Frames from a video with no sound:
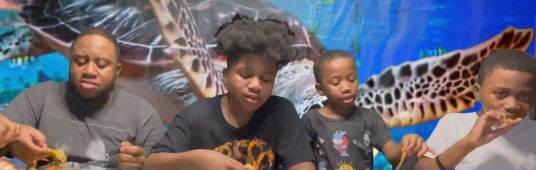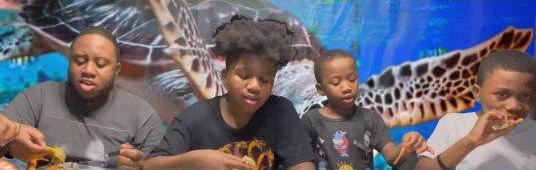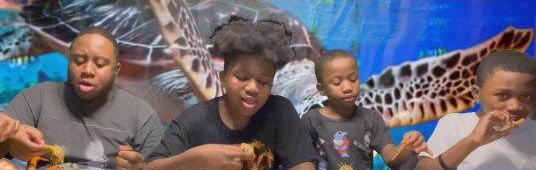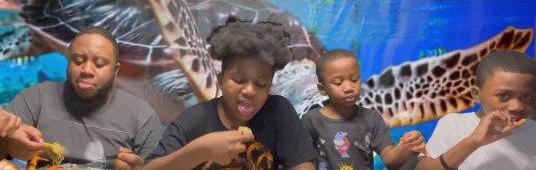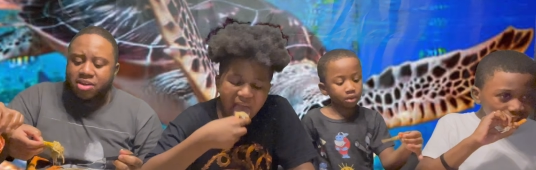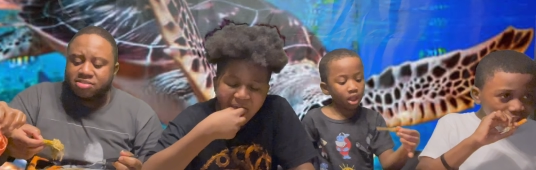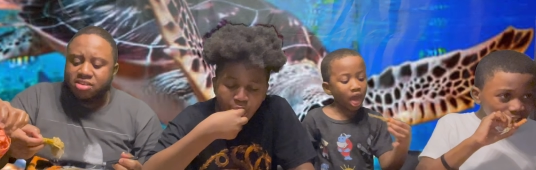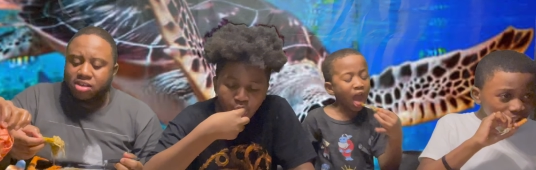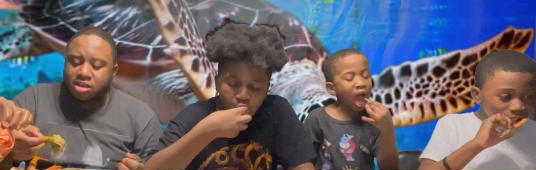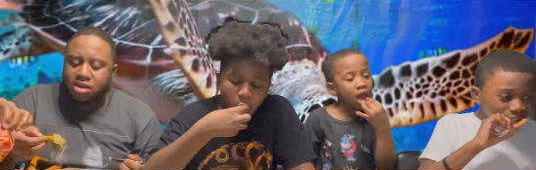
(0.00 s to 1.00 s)
Speaker 1: to help us
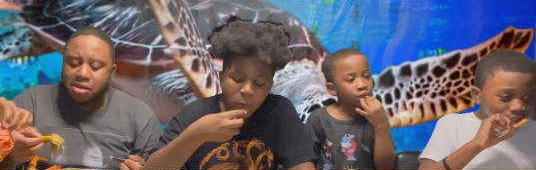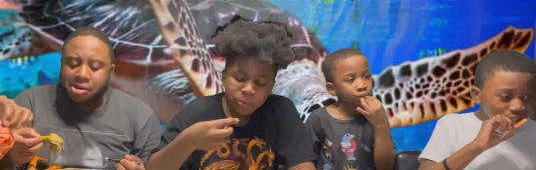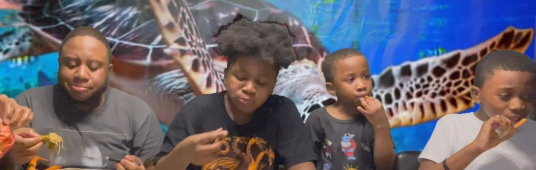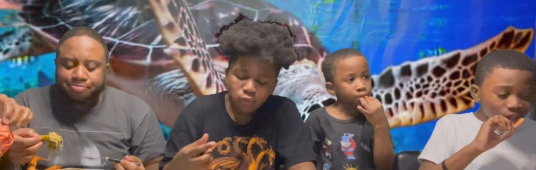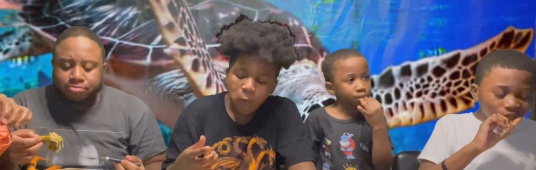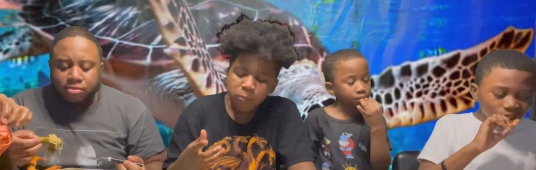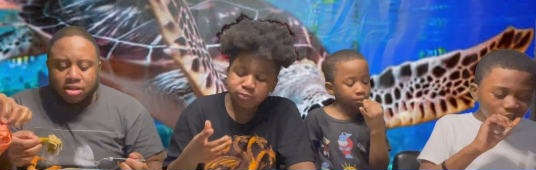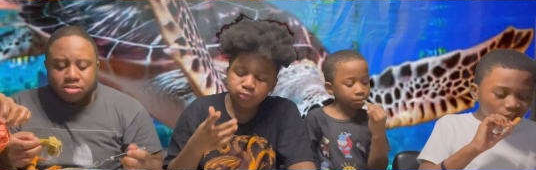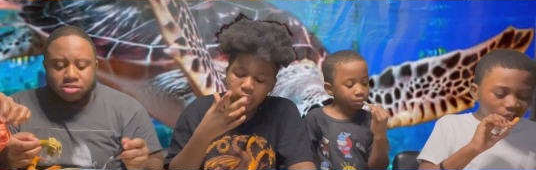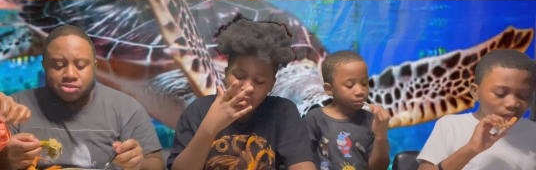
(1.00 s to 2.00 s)
to get
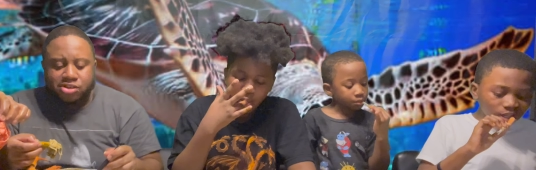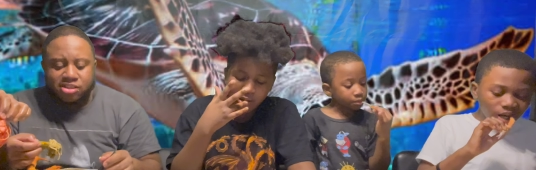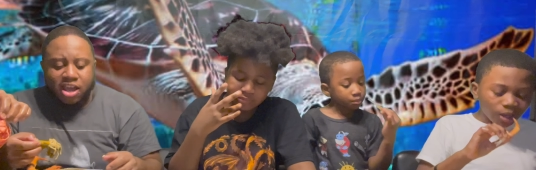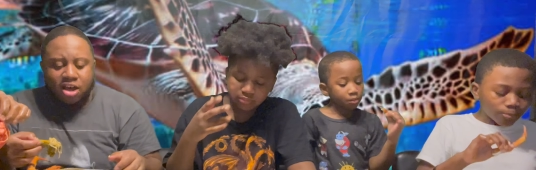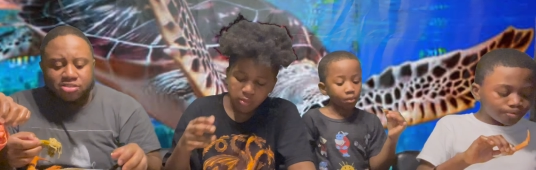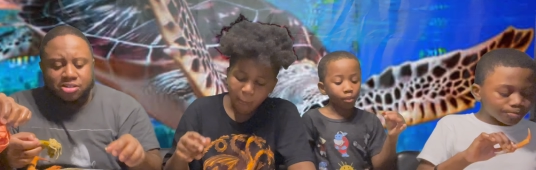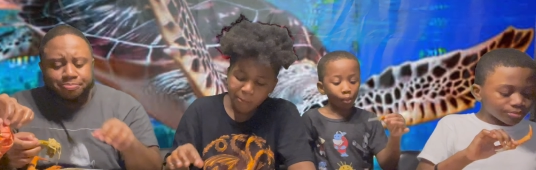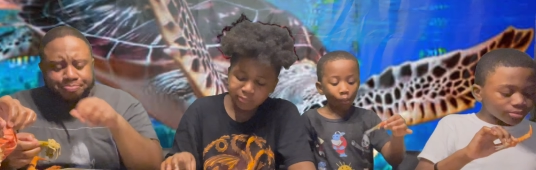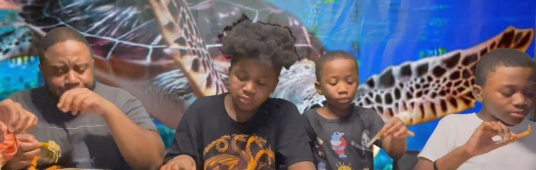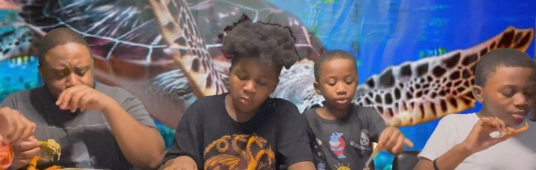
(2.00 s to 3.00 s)
to a thousand
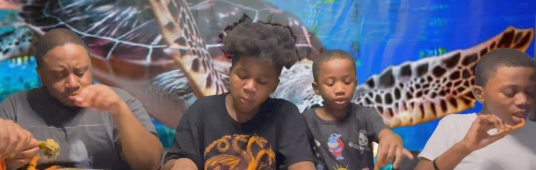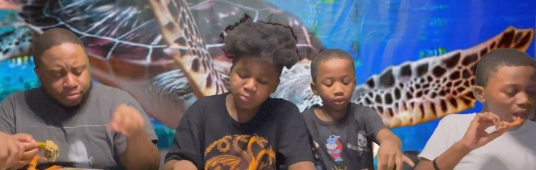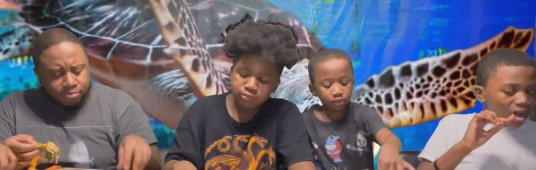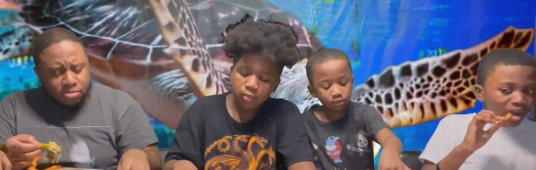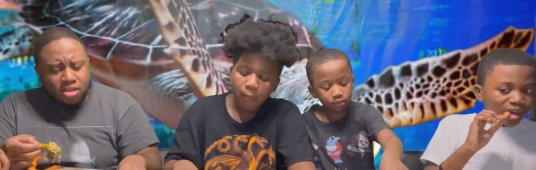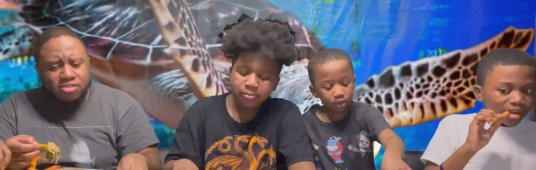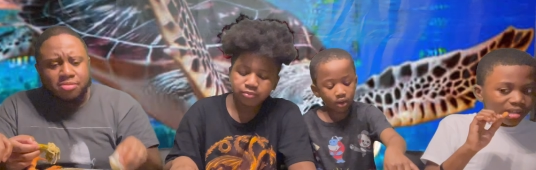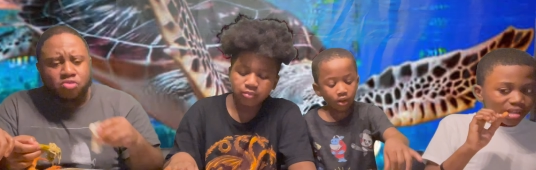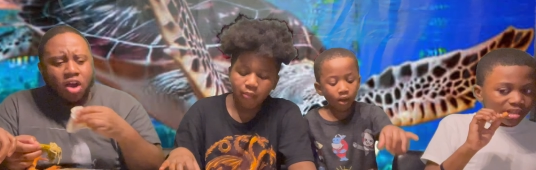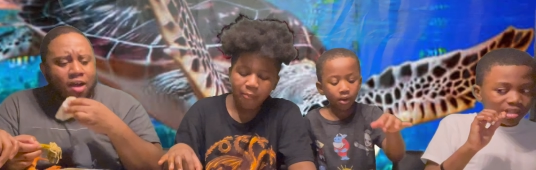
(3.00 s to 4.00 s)

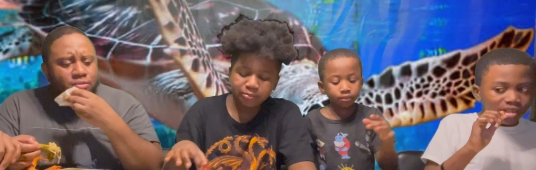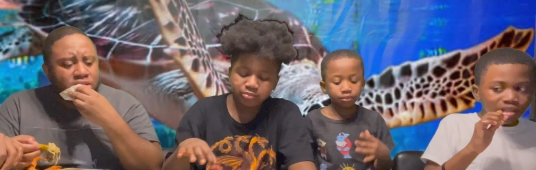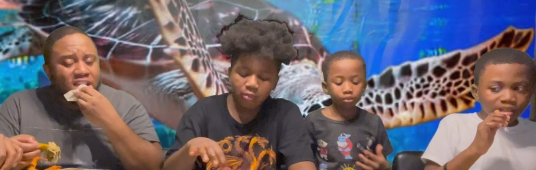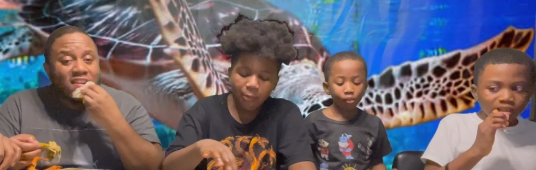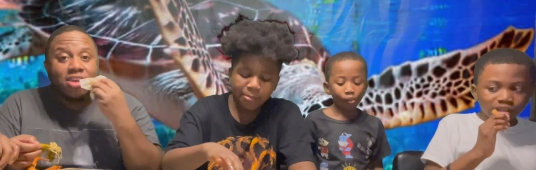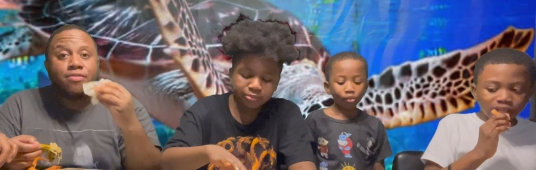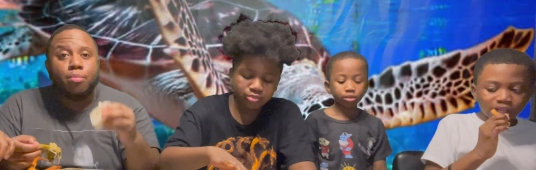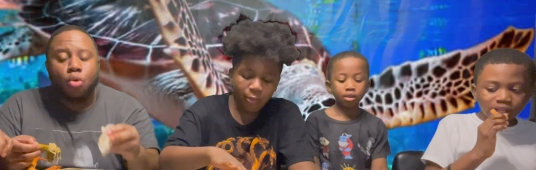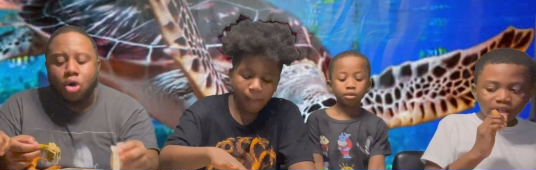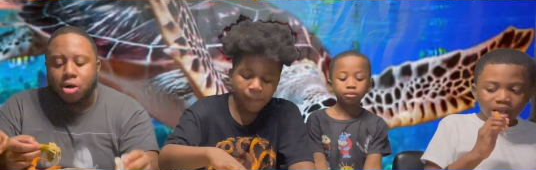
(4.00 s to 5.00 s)
subscribers and even
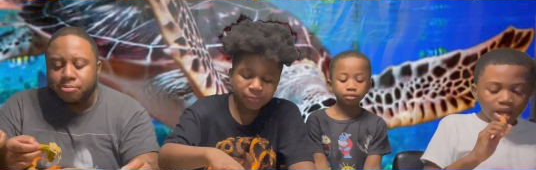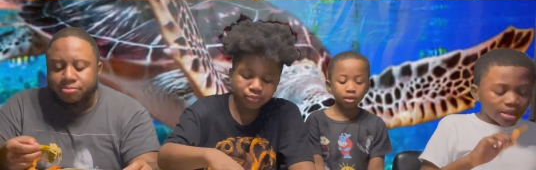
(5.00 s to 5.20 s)
more.